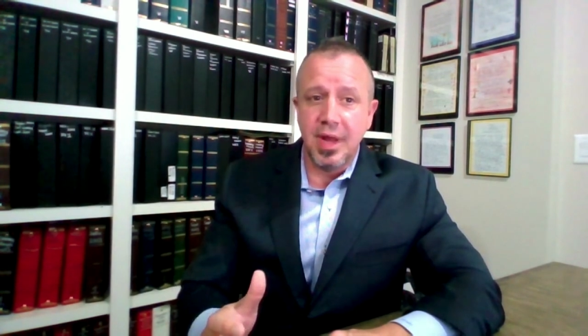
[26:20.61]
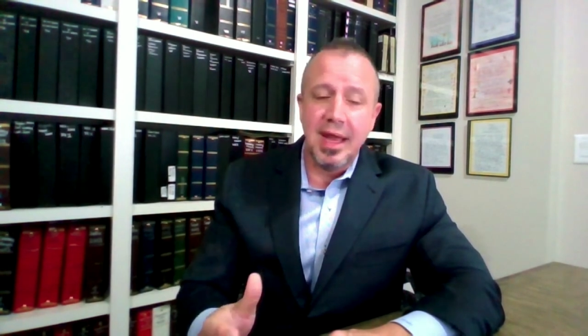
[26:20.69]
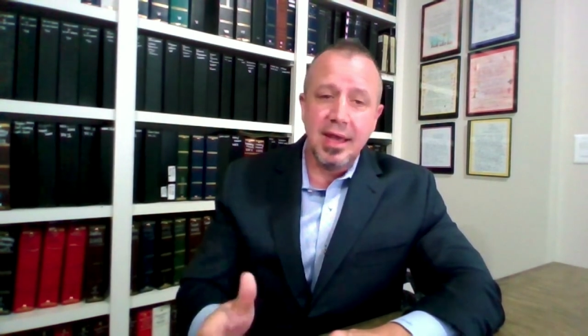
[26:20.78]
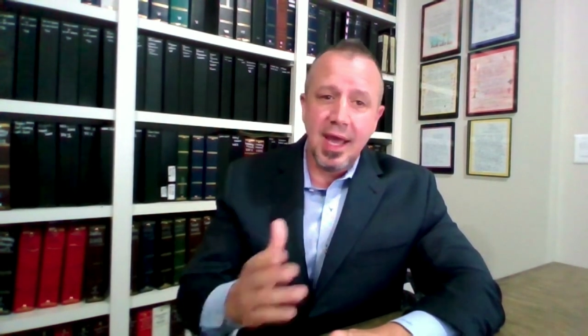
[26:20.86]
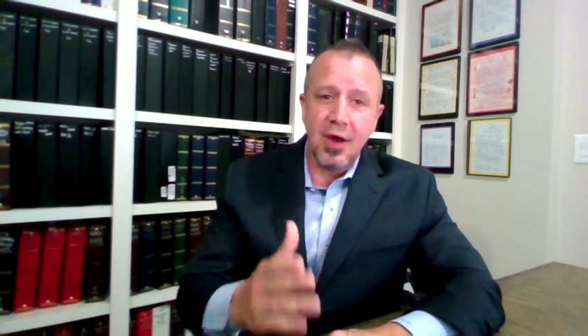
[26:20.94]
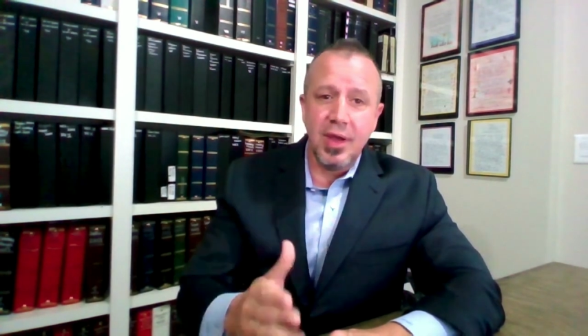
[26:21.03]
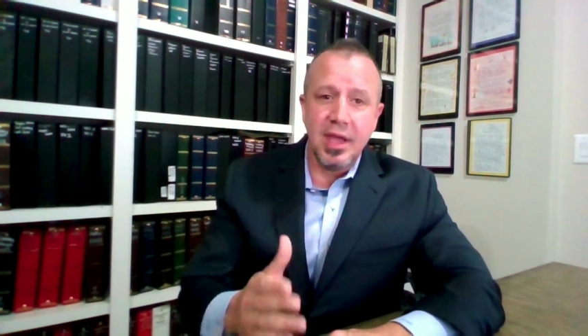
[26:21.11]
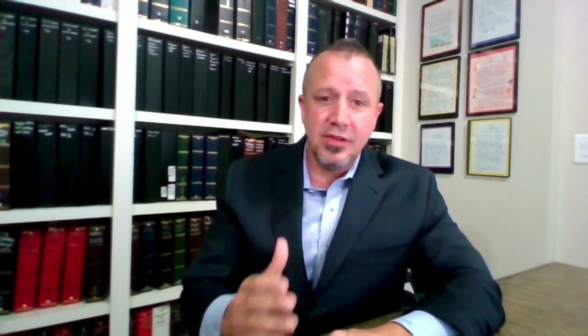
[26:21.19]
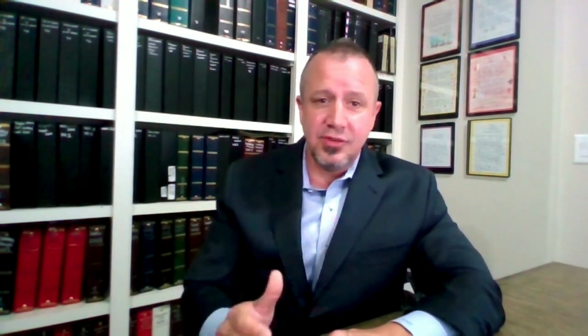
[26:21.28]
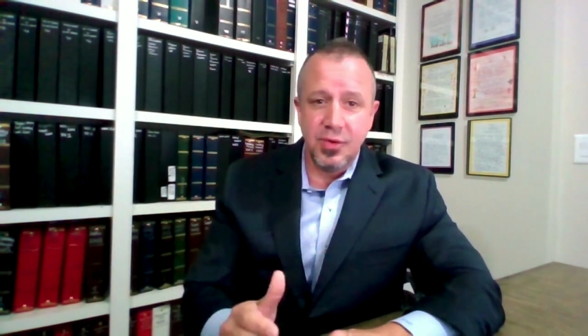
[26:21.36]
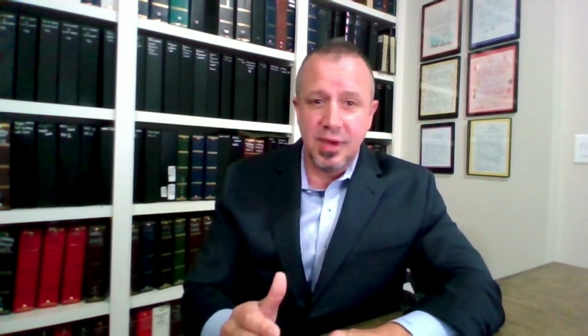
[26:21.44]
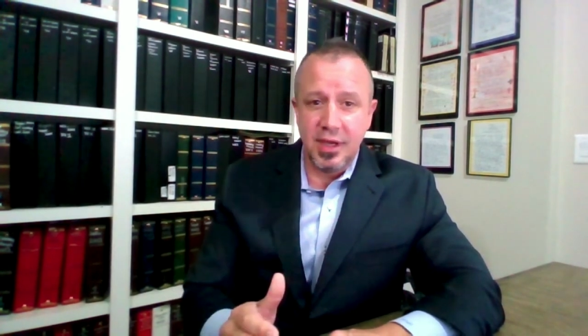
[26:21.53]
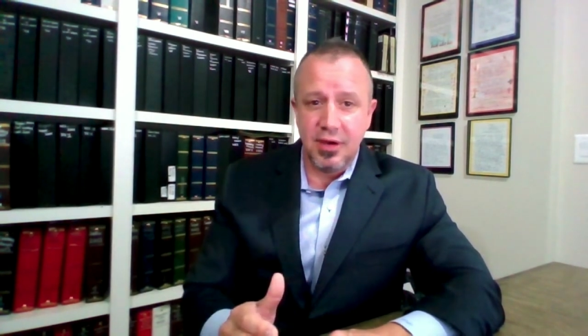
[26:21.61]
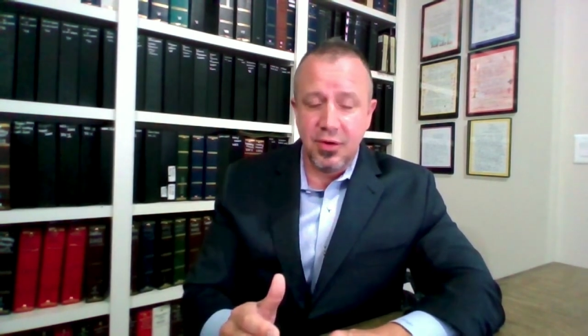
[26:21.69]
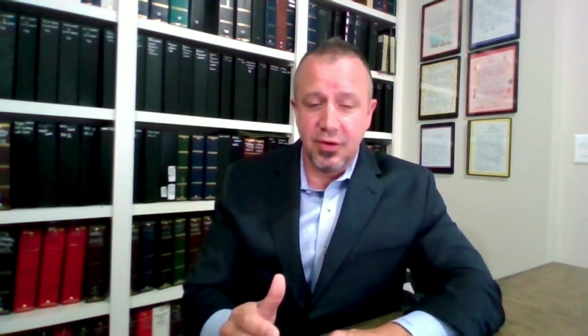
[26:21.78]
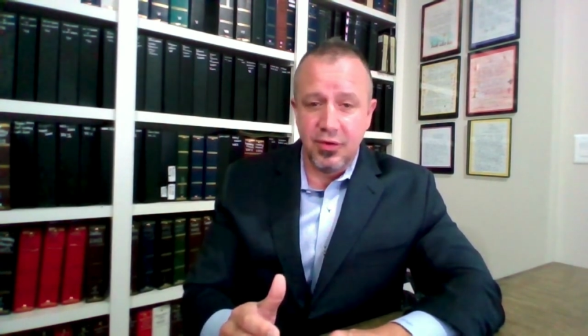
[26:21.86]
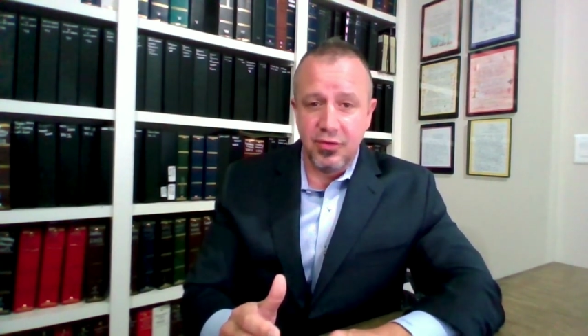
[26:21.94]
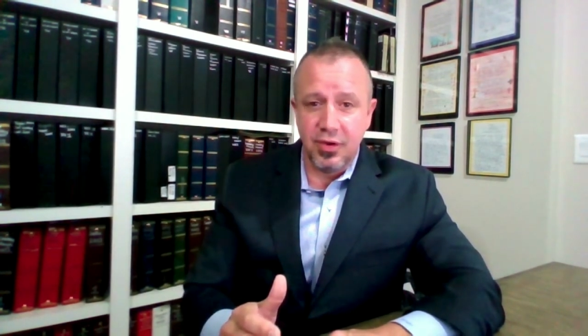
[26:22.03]
and now he's doing it
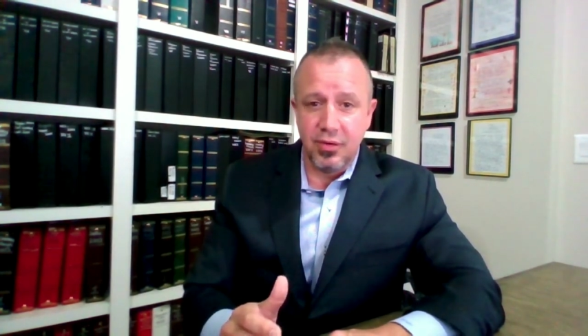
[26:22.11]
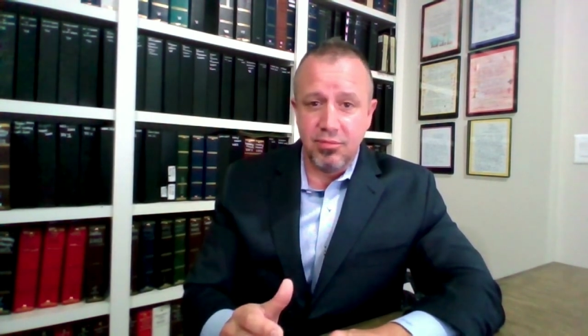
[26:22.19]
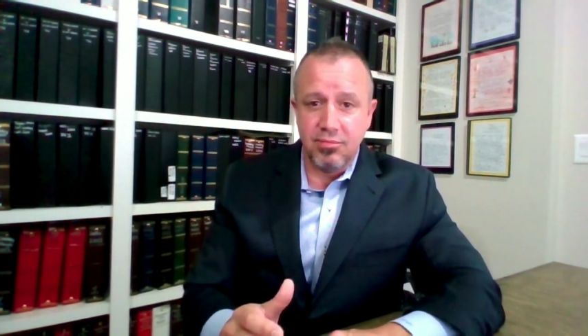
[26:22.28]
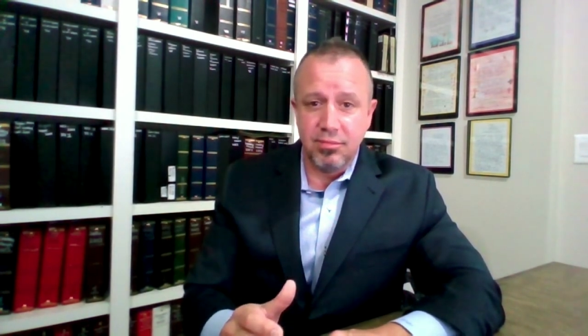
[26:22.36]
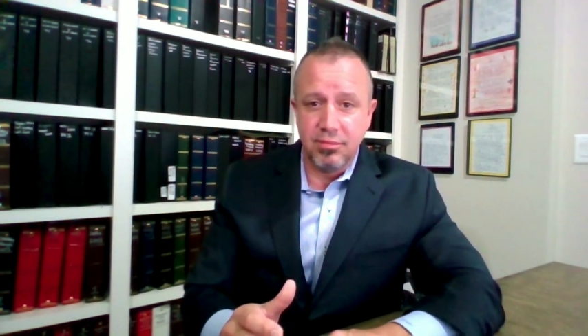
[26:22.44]
on his own.